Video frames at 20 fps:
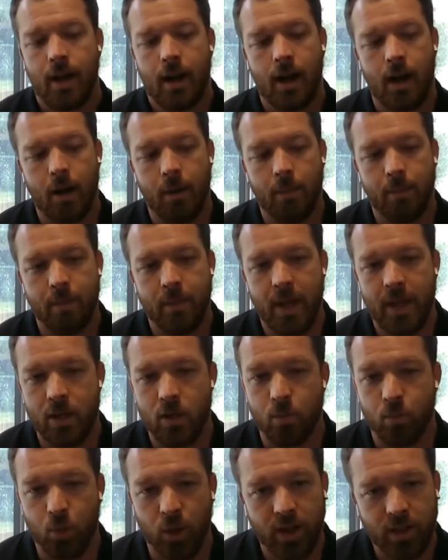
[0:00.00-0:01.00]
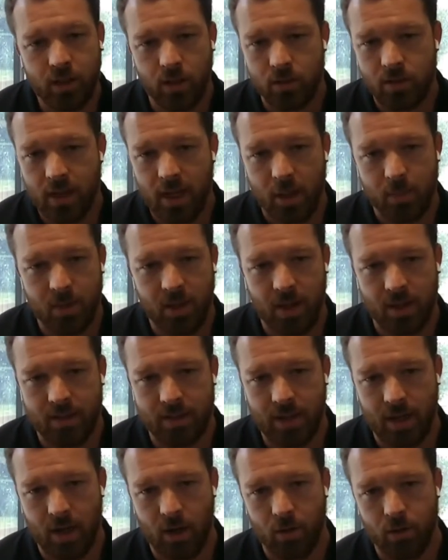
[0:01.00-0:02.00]
Um, and you break those
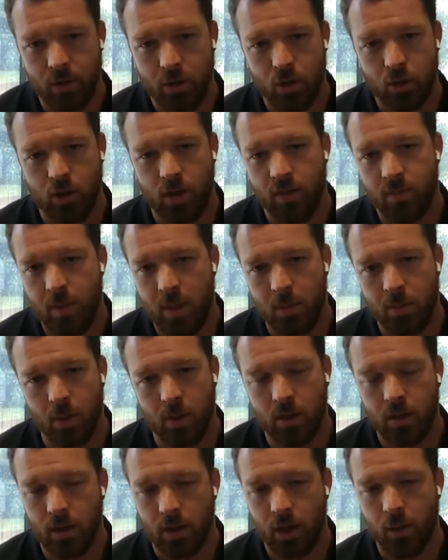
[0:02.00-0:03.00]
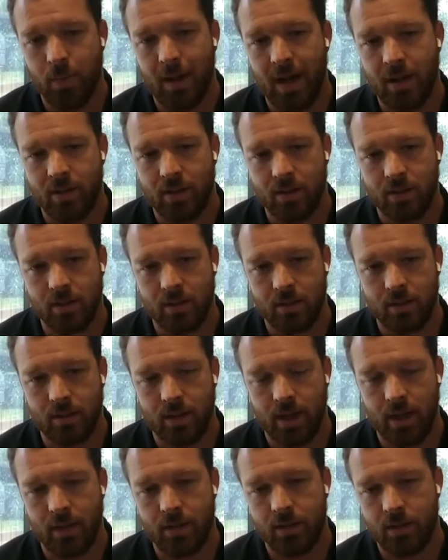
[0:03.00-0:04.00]
KPIs down, you give people a clear path to
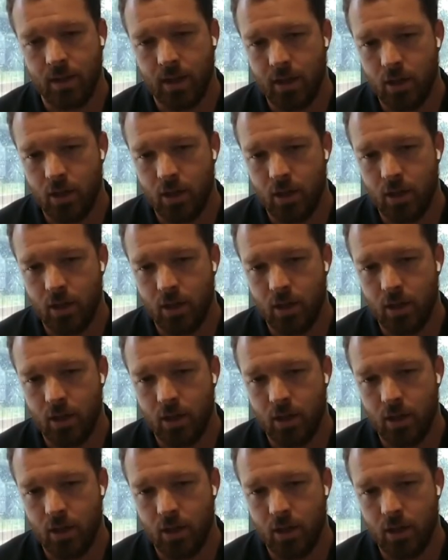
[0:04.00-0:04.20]
success,